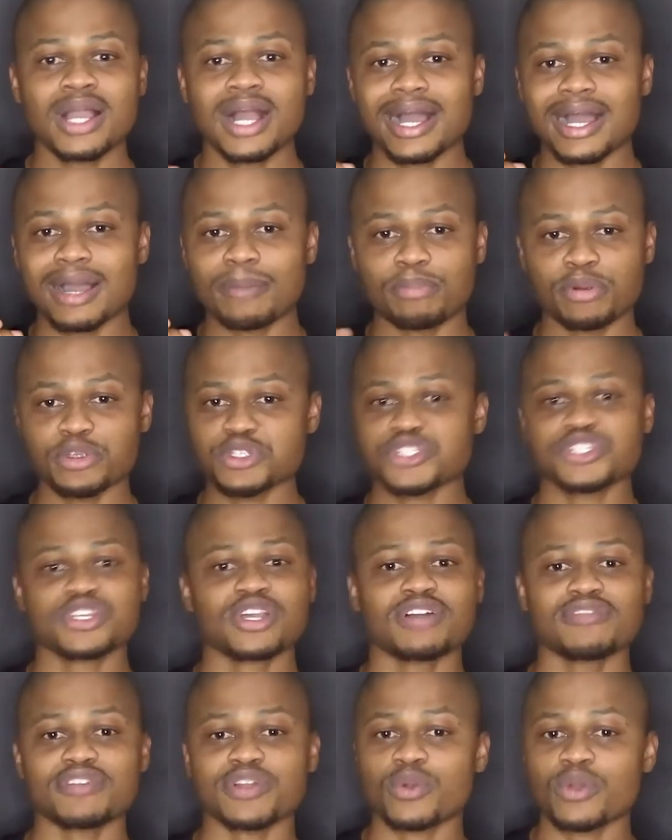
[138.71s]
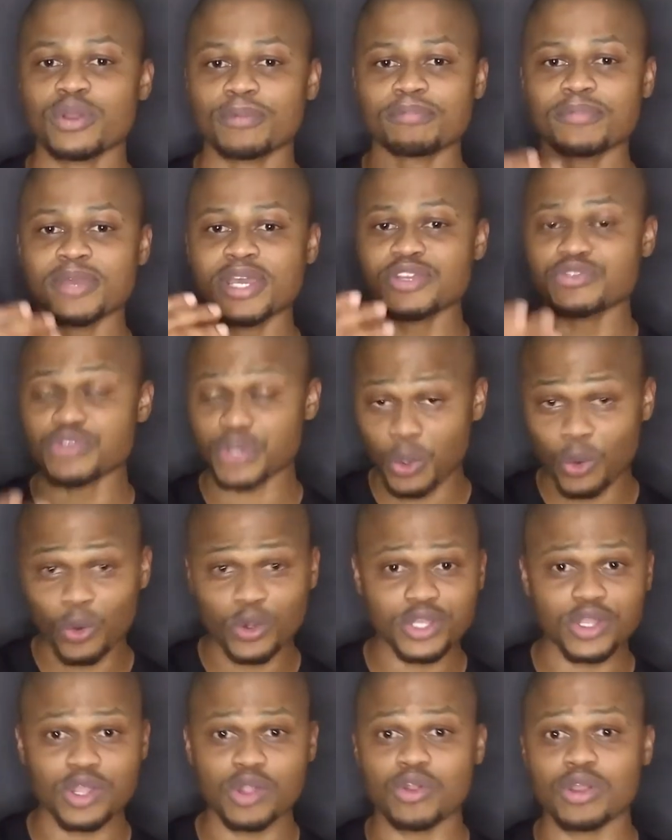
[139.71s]
Uh, purchasing of equipment,
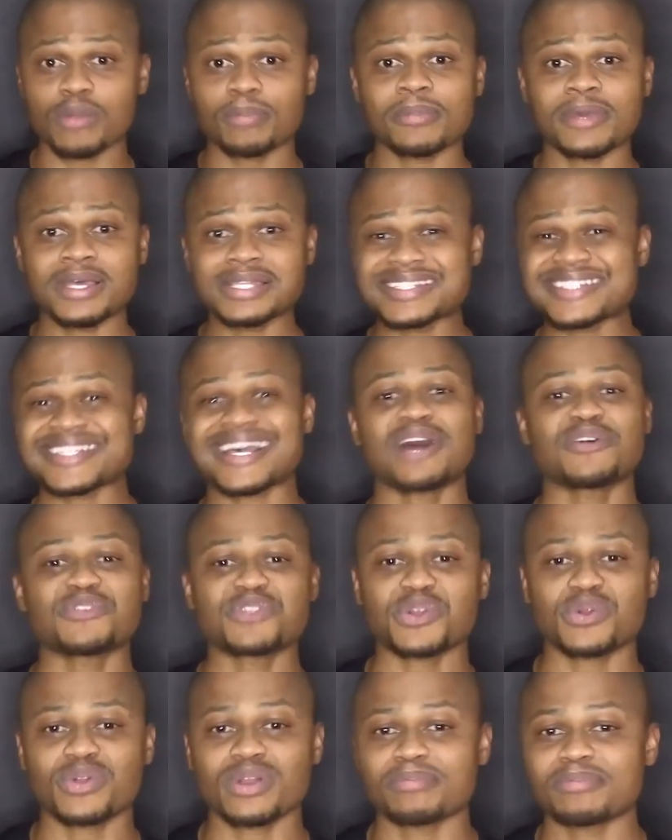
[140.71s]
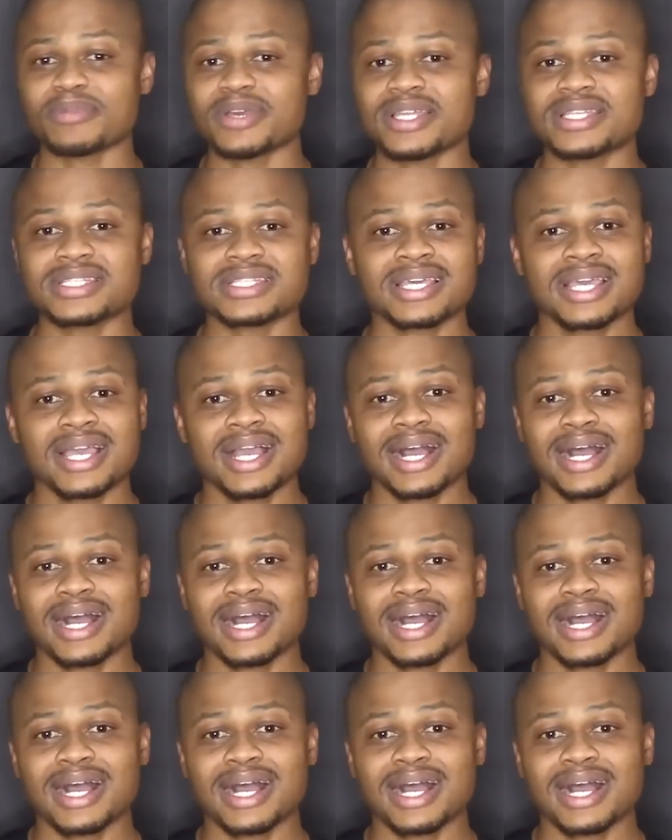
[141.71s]
recording equipment, sound equipment.